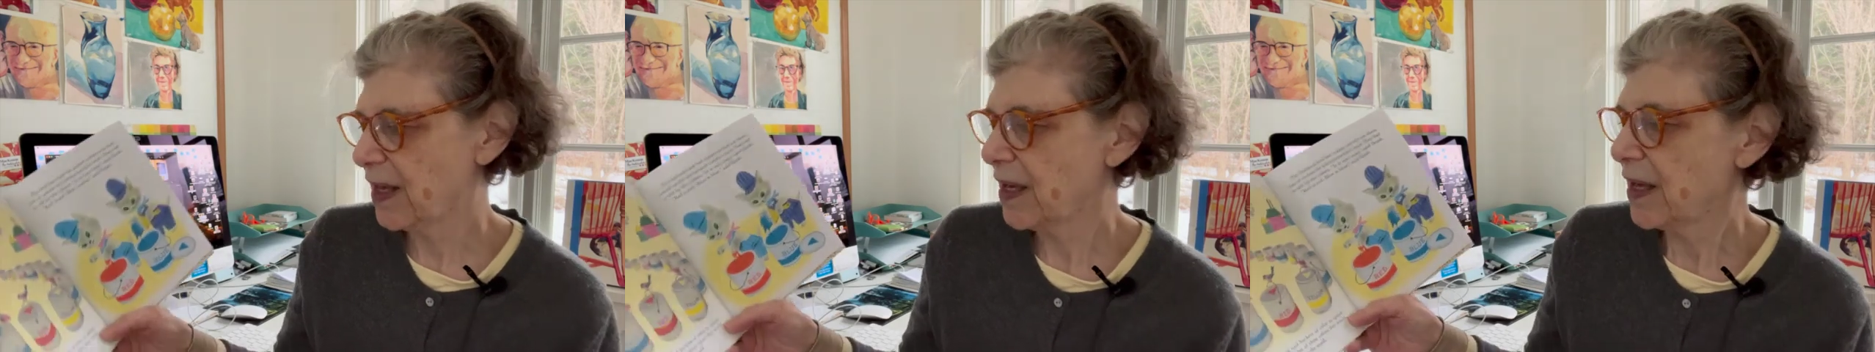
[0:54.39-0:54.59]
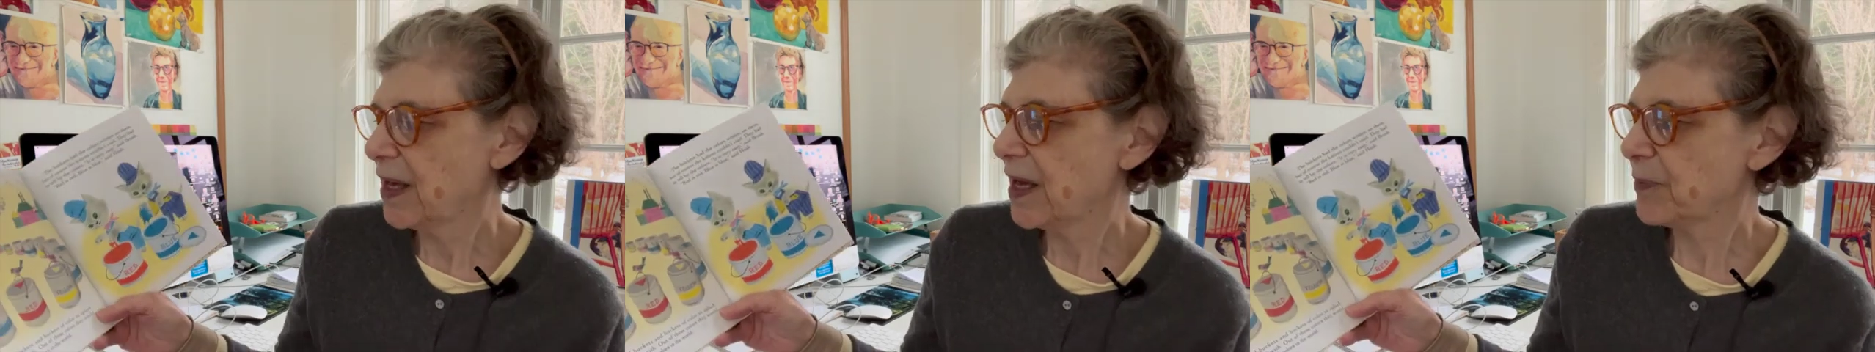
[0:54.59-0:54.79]

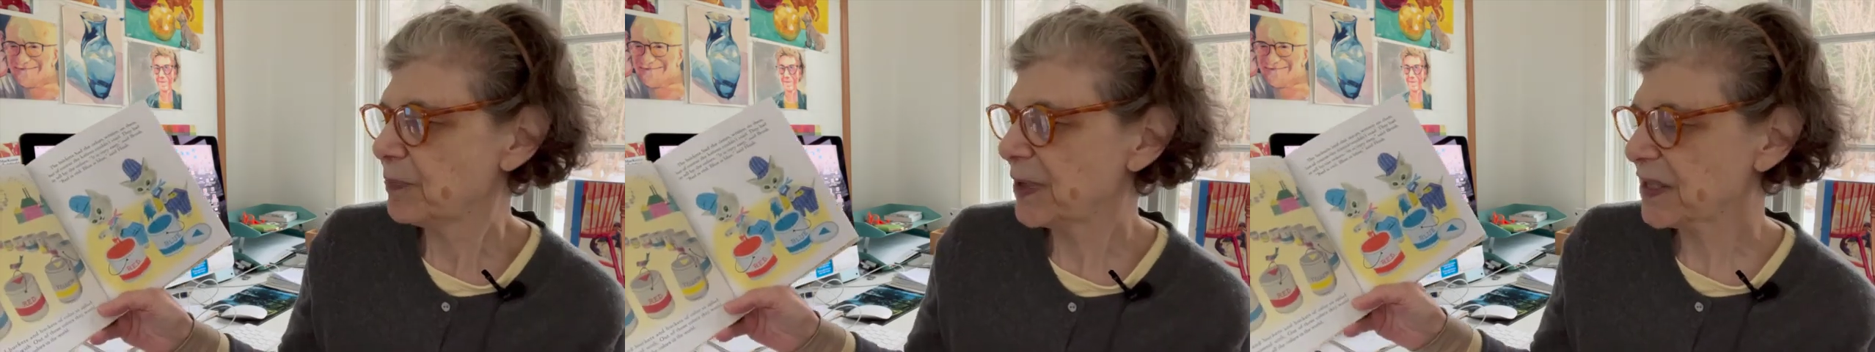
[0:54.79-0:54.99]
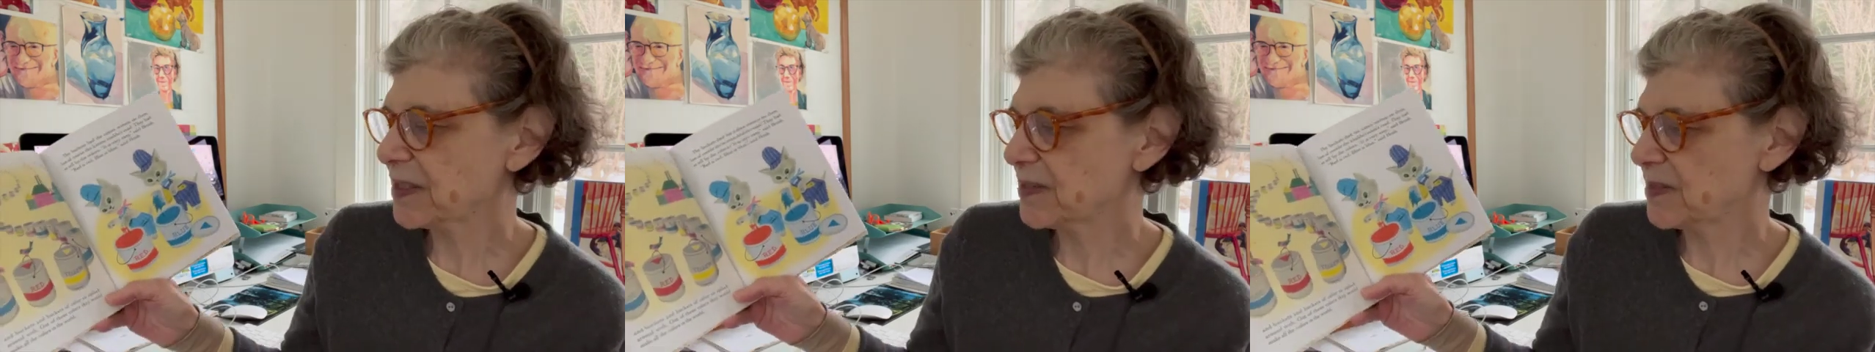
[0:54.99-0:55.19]
And
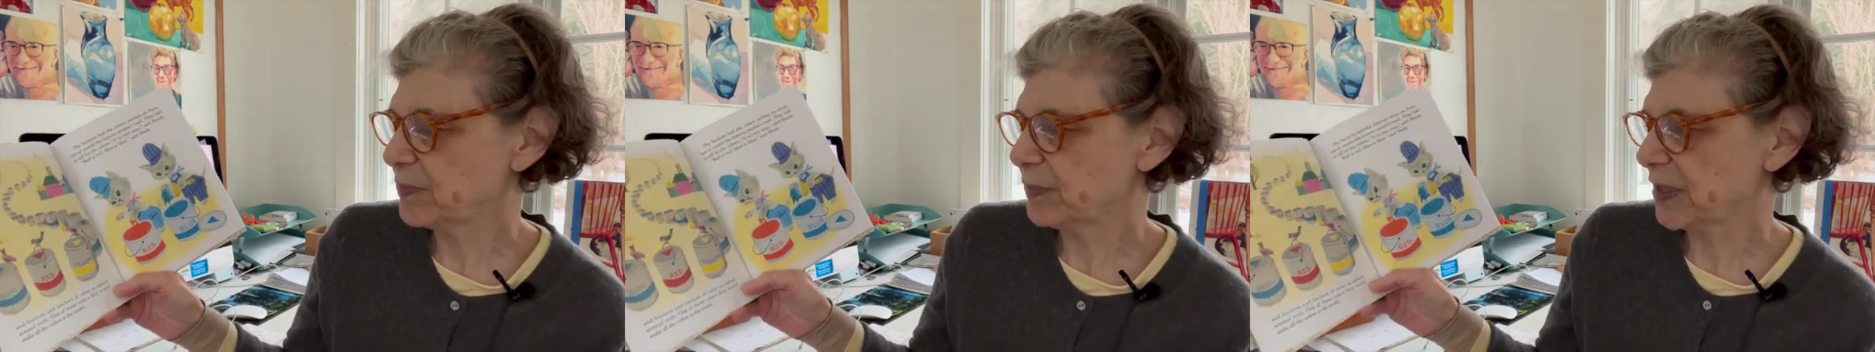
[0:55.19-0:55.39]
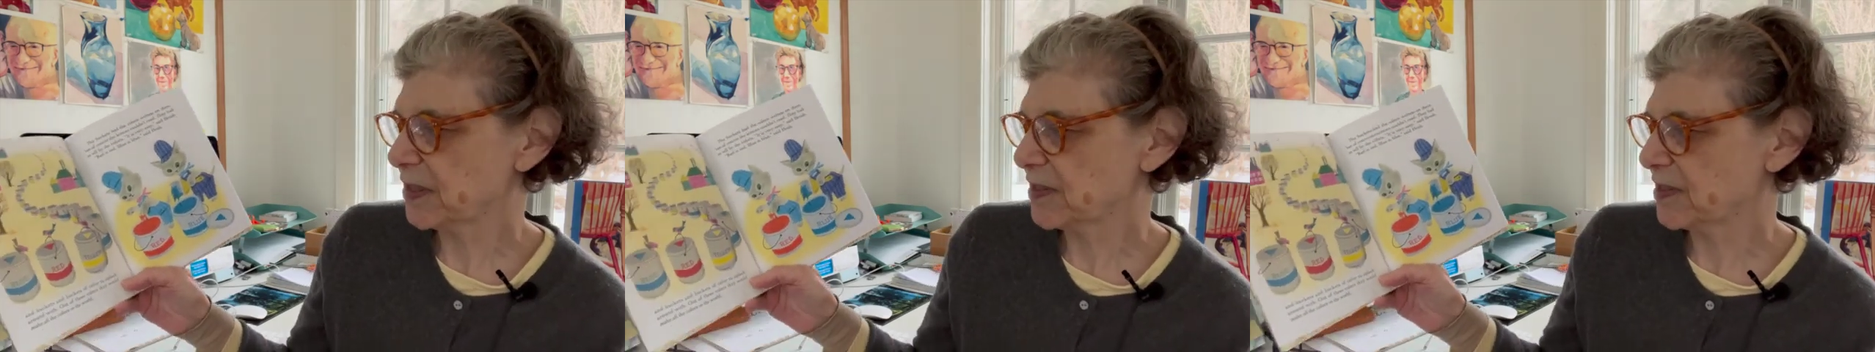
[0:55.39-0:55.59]
buckets and
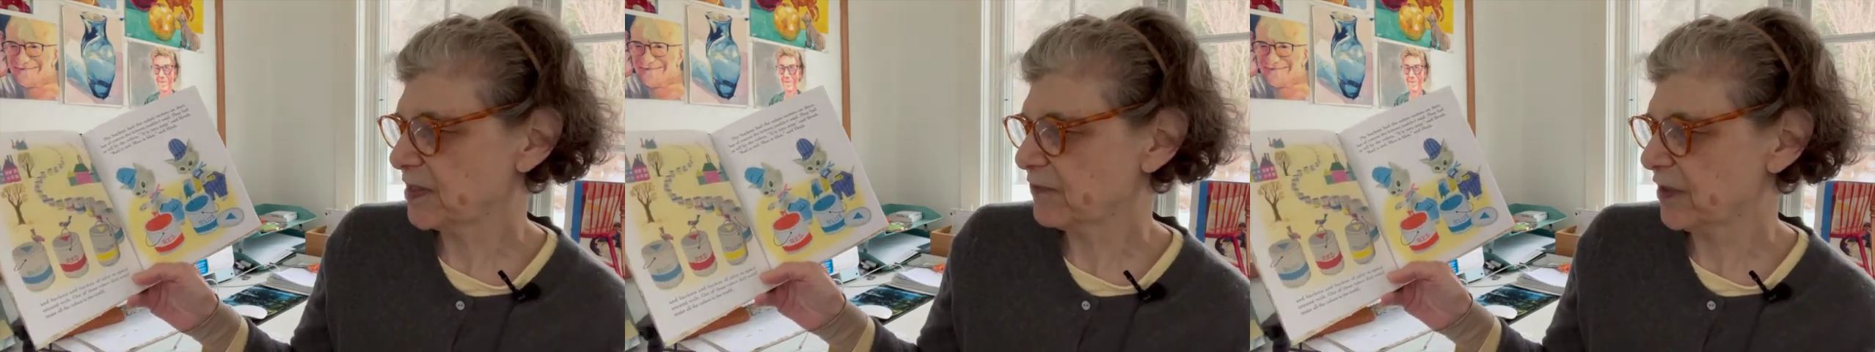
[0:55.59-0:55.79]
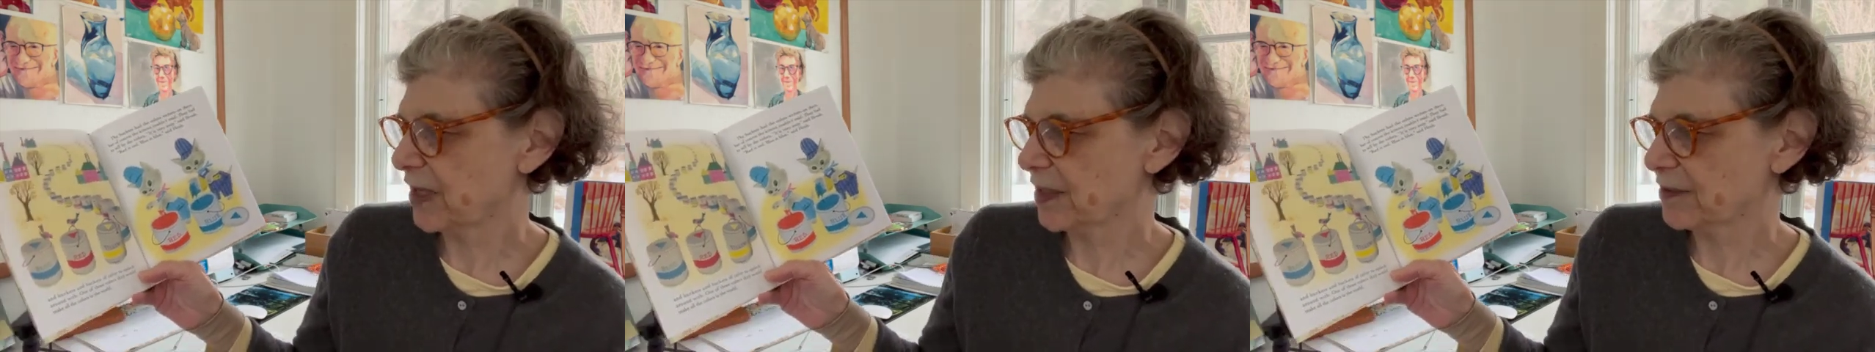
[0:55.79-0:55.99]
buckets
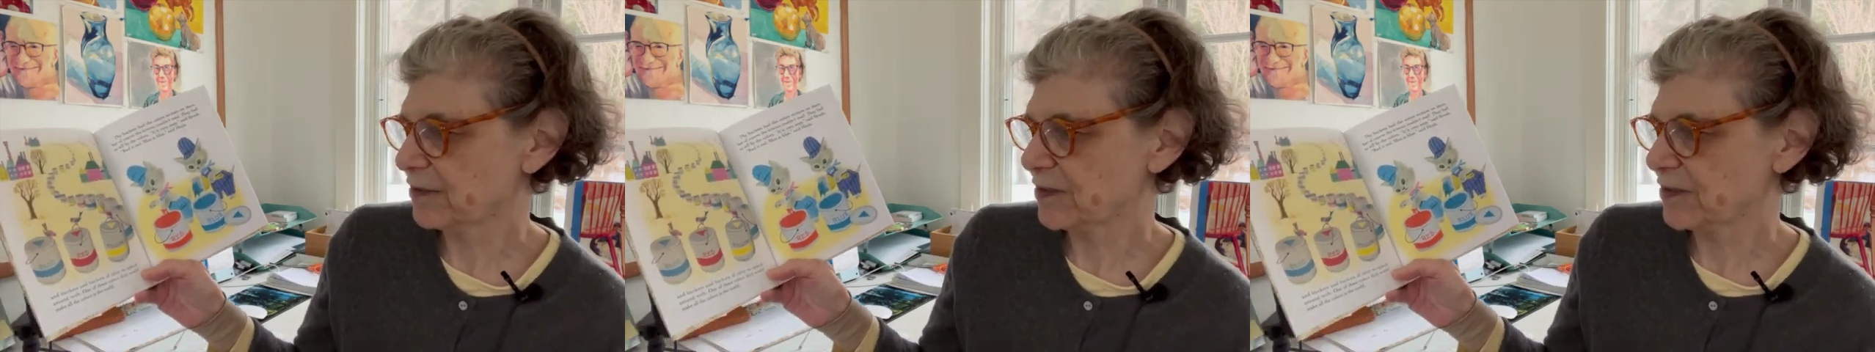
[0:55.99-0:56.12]
of color